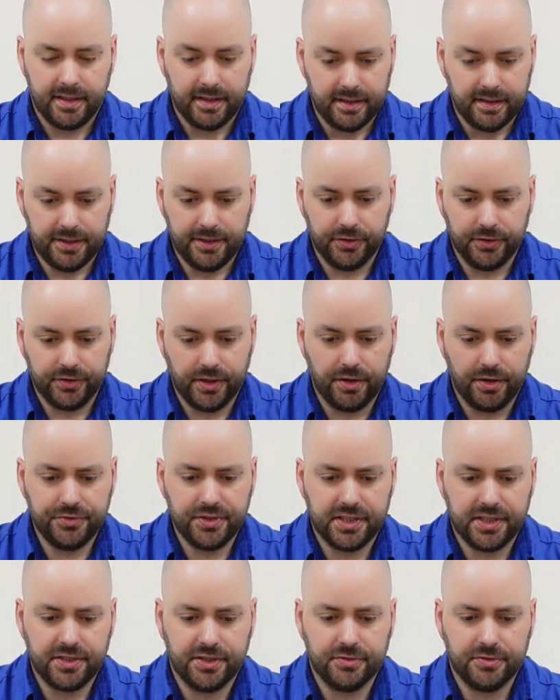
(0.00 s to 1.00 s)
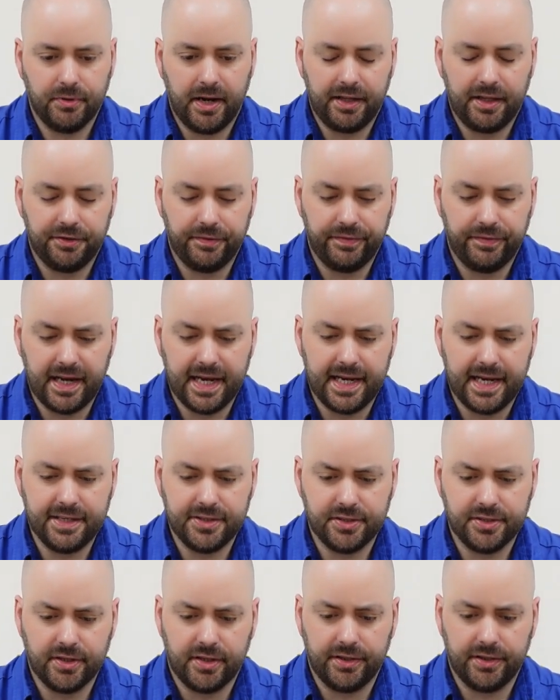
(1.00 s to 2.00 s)
You'll notice as well the
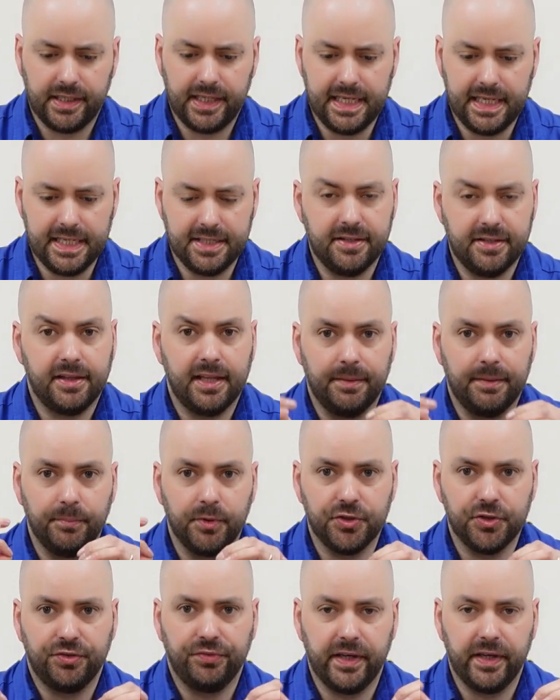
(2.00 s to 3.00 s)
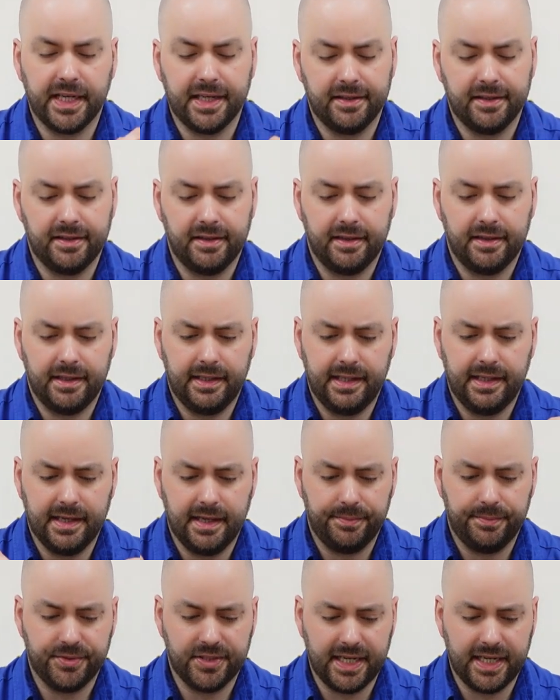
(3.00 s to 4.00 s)
visors on these, they're much thicker than
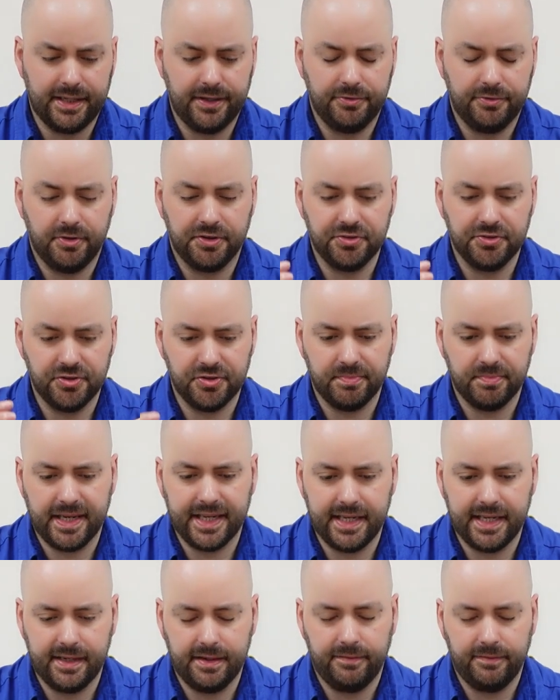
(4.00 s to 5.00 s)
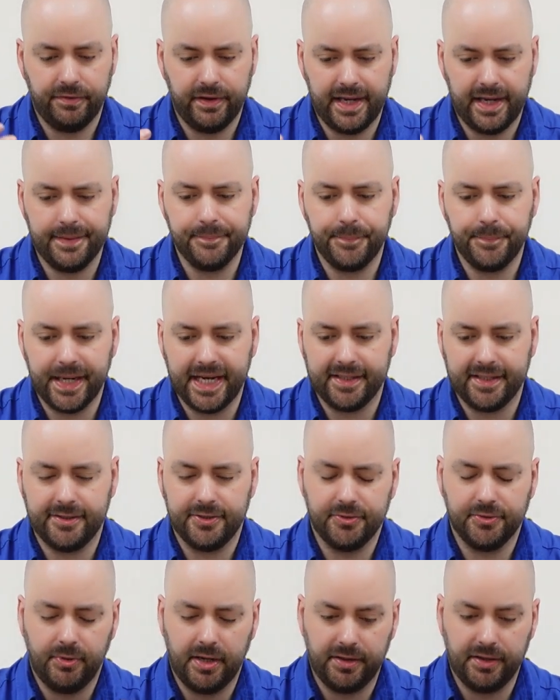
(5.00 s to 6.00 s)
the standard one, just making for impact
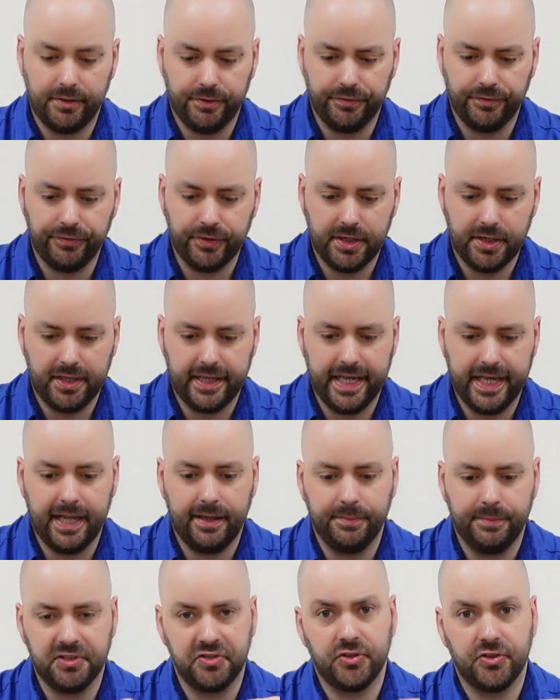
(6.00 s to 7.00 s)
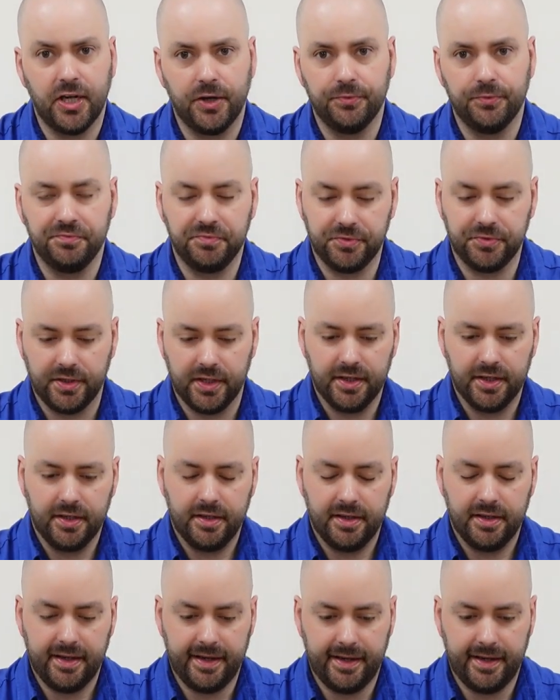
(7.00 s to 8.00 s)
as well on the front of the helmet, stones,
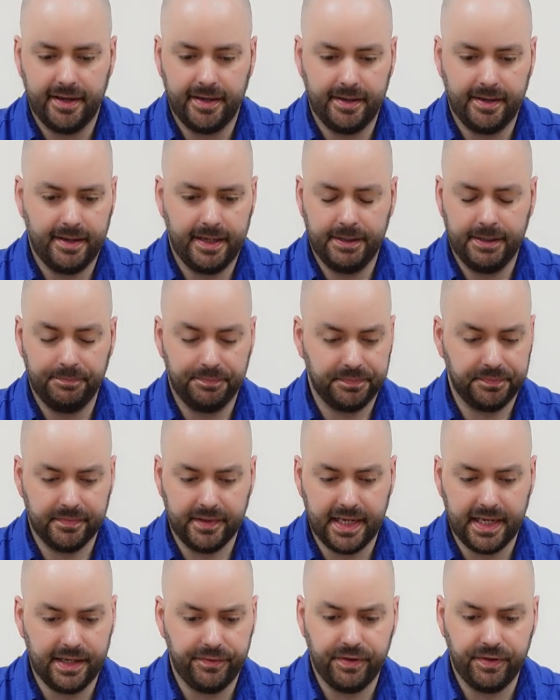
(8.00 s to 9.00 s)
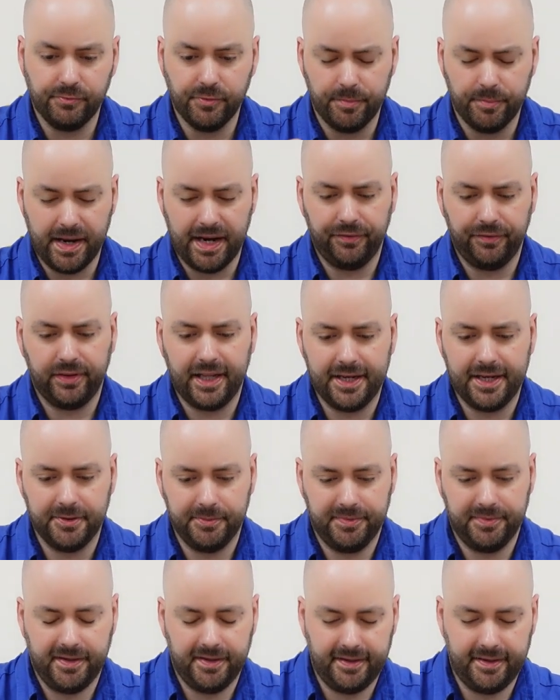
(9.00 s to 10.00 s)
anything what might fly up
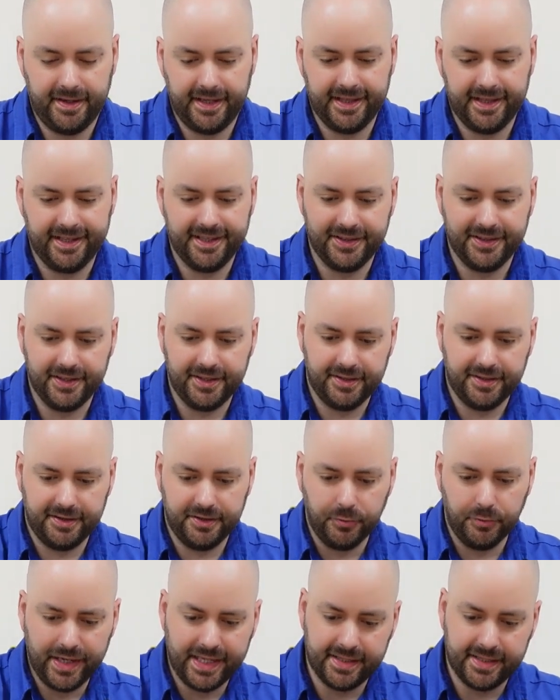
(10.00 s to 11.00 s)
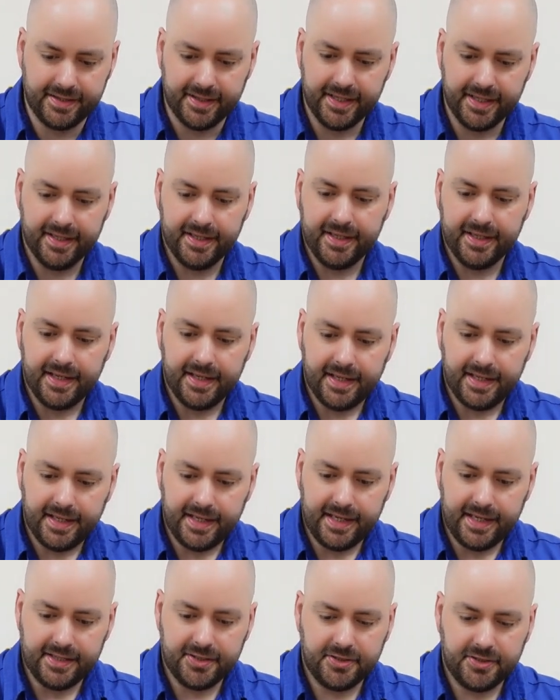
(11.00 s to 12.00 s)
in the wind.
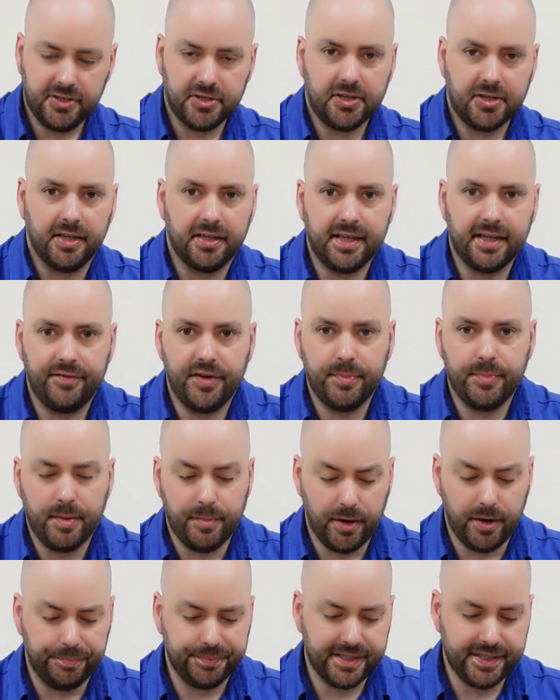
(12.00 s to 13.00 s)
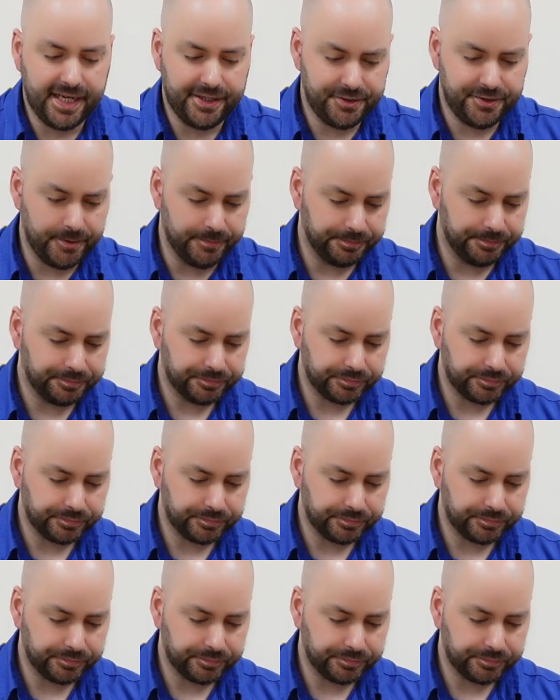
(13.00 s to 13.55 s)
It's just going to give you a bit more protection.